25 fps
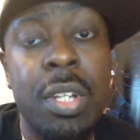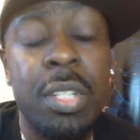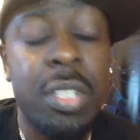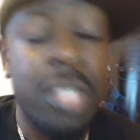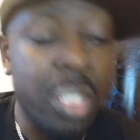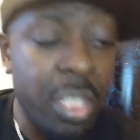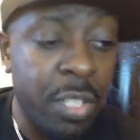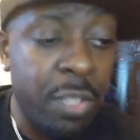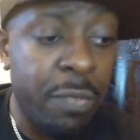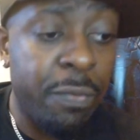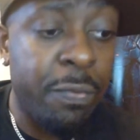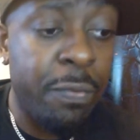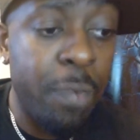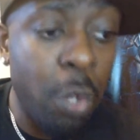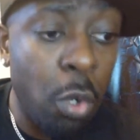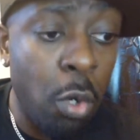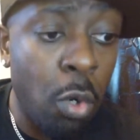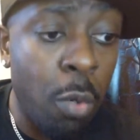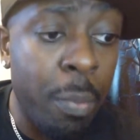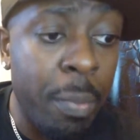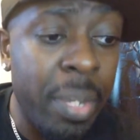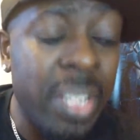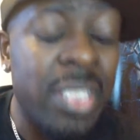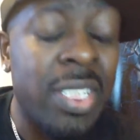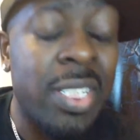This
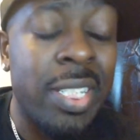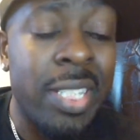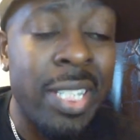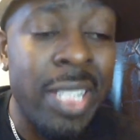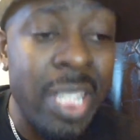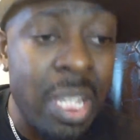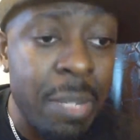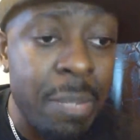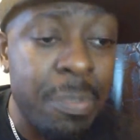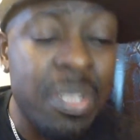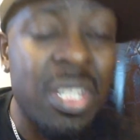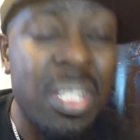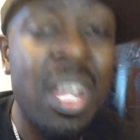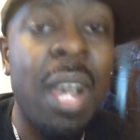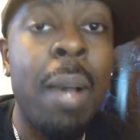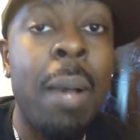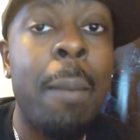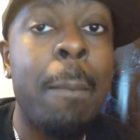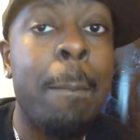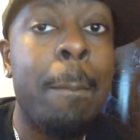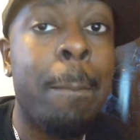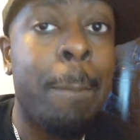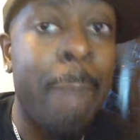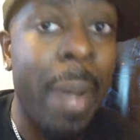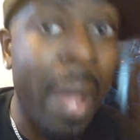film is leaps
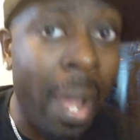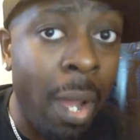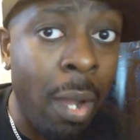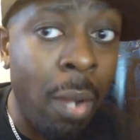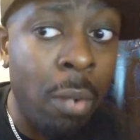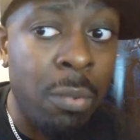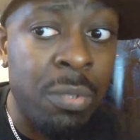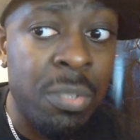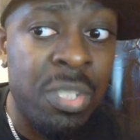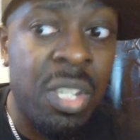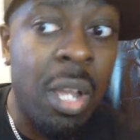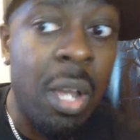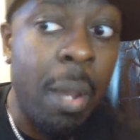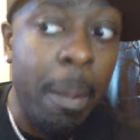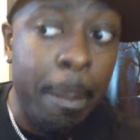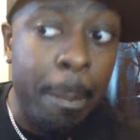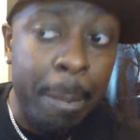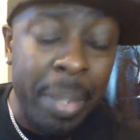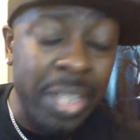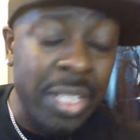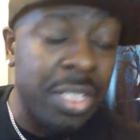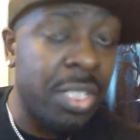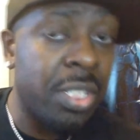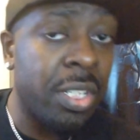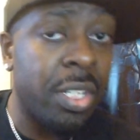and bounds
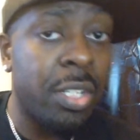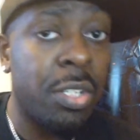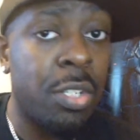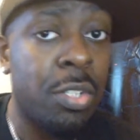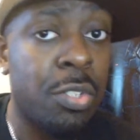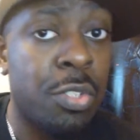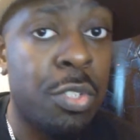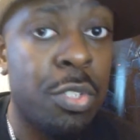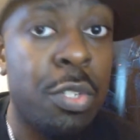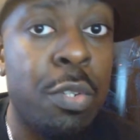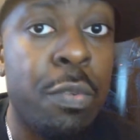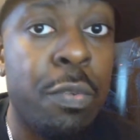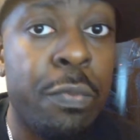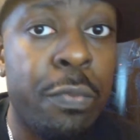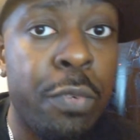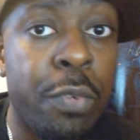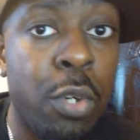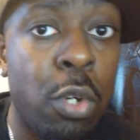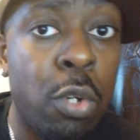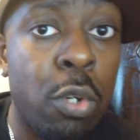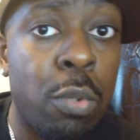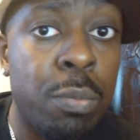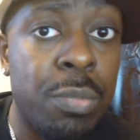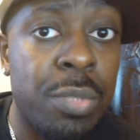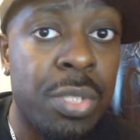better than those two
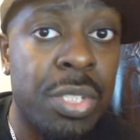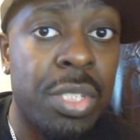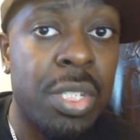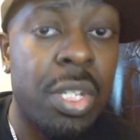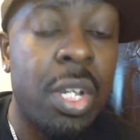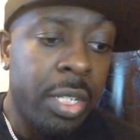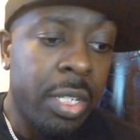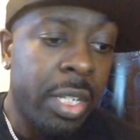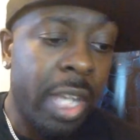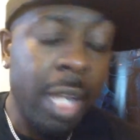films.